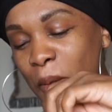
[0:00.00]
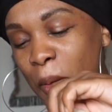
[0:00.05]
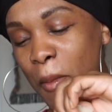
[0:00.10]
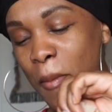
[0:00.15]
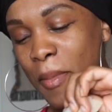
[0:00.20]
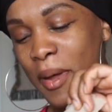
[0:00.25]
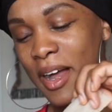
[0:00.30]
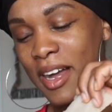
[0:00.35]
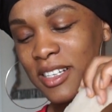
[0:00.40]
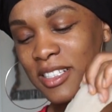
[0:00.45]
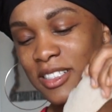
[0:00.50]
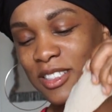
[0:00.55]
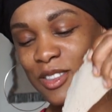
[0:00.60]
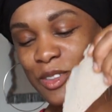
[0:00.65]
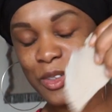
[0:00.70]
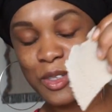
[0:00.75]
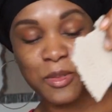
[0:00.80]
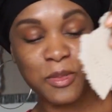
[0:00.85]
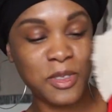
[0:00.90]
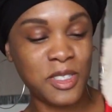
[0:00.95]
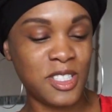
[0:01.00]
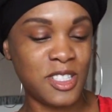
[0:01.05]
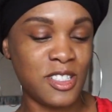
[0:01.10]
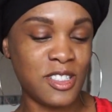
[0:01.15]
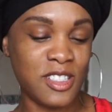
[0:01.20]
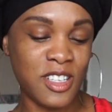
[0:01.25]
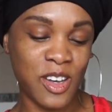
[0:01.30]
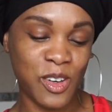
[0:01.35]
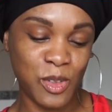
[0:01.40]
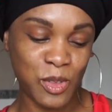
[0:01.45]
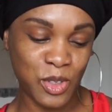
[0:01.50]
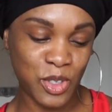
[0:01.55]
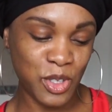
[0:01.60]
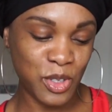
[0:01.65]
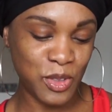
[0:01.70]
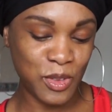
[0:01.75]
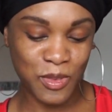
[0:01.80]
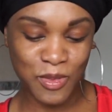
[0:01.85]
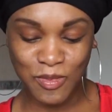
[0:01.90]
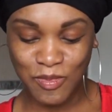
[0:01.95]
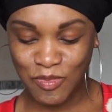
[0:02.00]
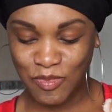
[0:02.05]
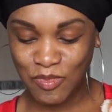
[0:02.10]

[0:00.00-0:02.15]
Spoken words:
But I just thought he was so cute.